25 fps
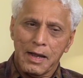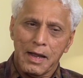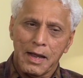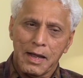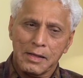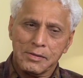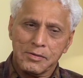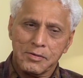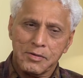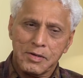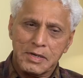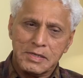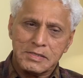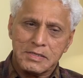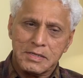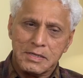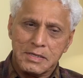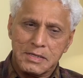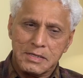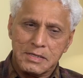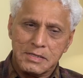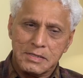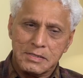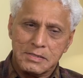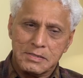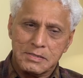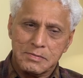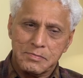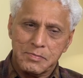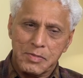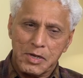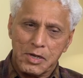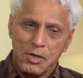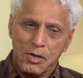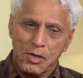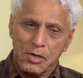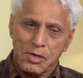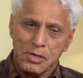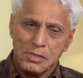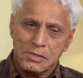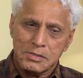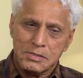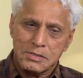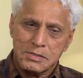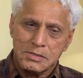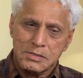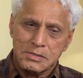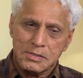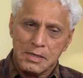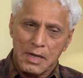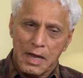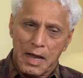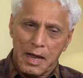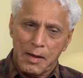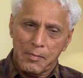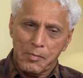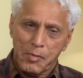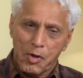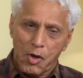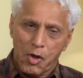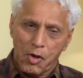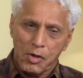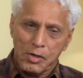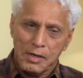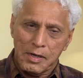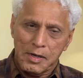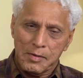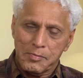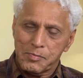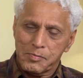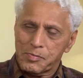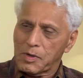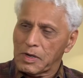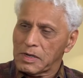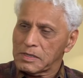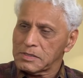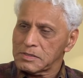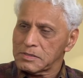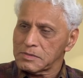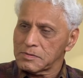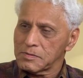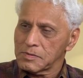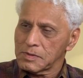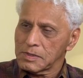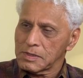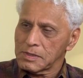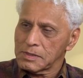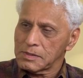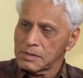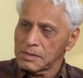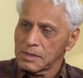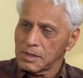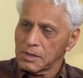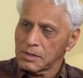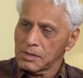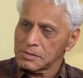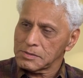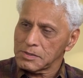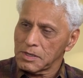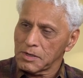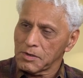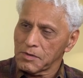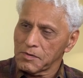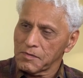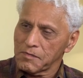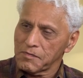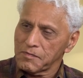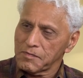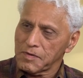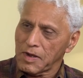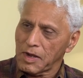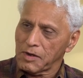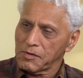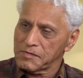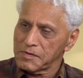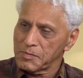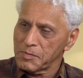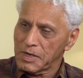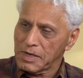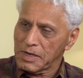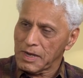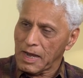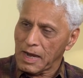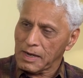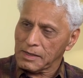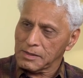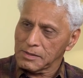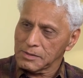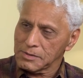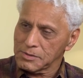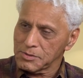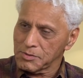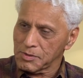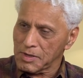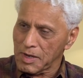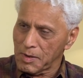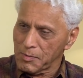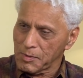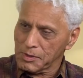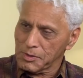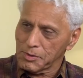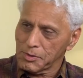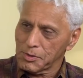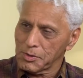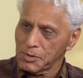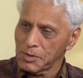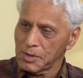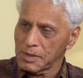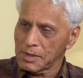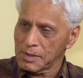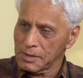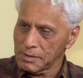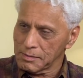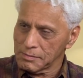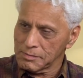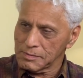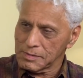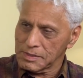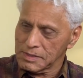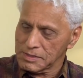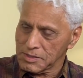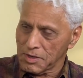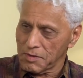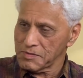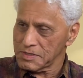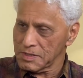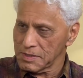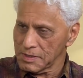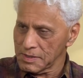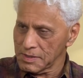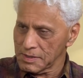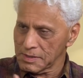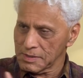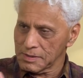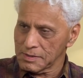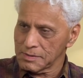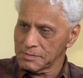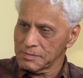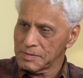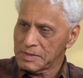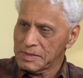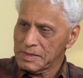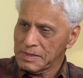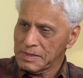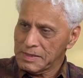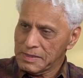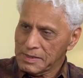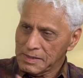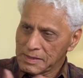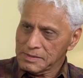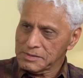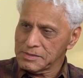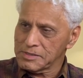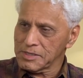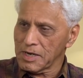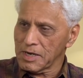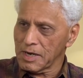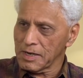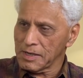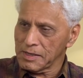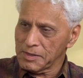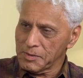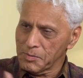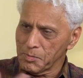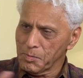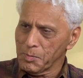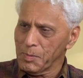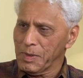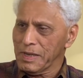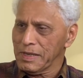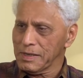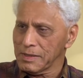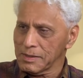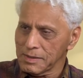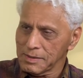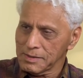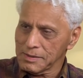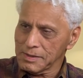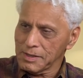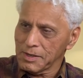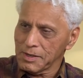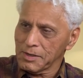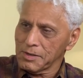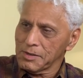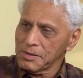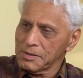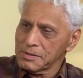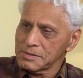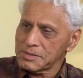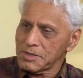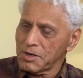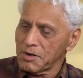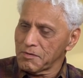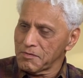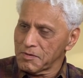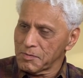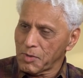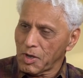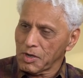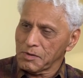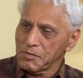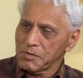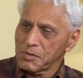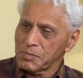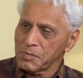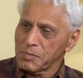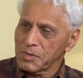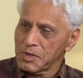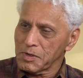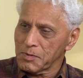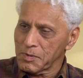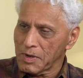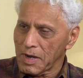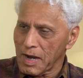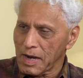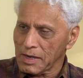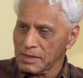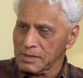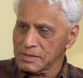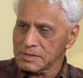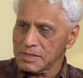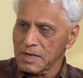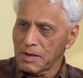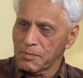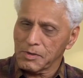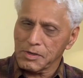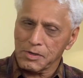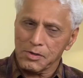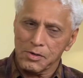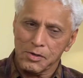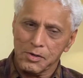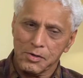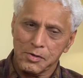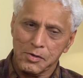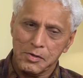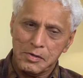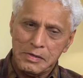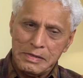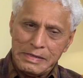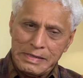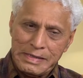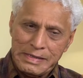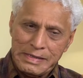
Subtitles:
And the reason is because I'm not impressed with, sort of run-of-the-mill actors who come and go, and there's obviously a giant mill, sort of a Bollywood mill where actors come and go.